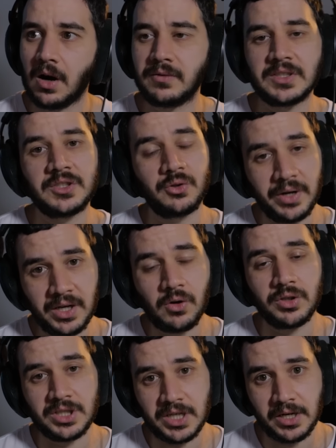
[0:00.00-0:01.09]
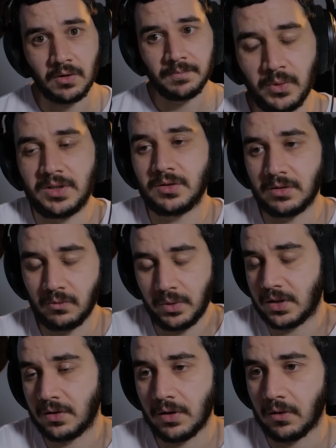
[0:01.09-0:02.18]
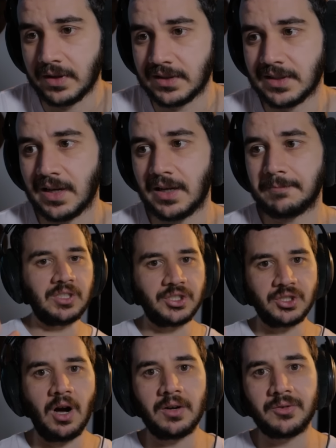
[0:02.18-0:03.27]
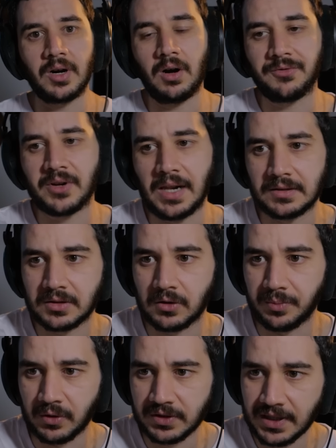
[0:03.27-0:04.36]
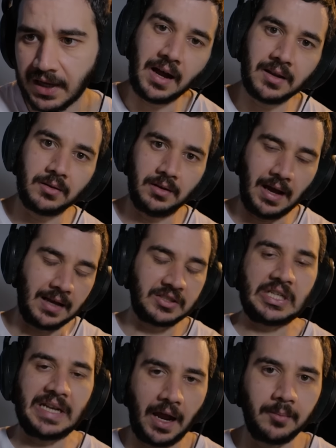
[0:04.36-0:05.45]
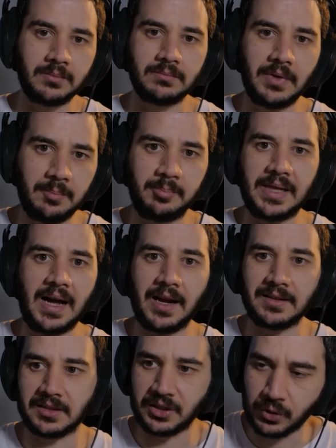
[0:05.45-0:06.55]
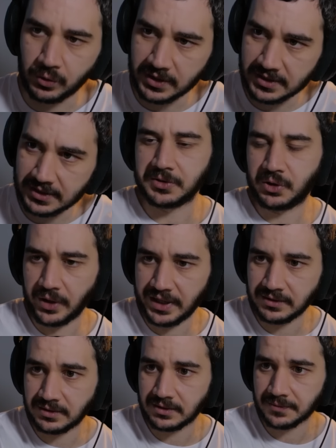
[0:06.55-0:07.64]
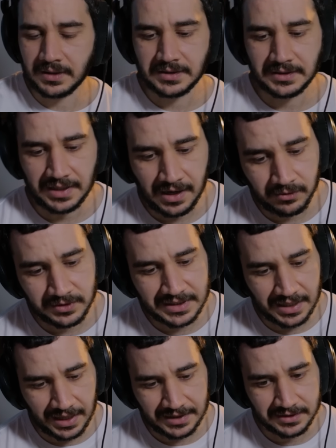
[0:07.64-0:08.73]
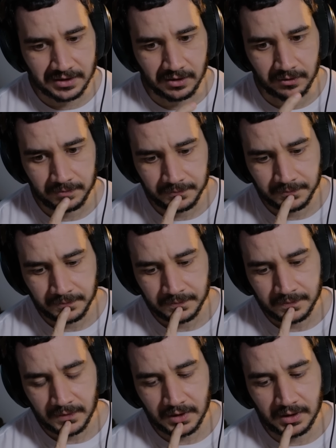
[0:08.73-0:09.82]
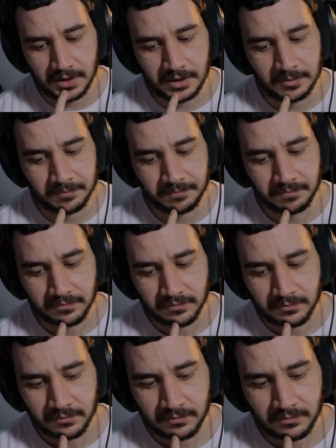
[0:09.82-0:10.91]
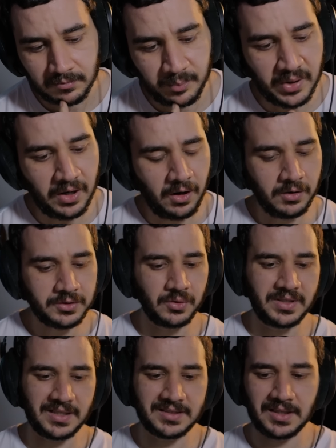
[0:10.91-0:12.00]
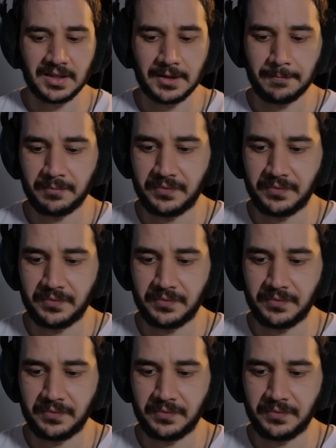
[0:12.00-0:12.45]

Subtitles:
of a string concerto, which you know is a genre of classical music that, as the name implies, it uses strings. It sounds classical, but also there's a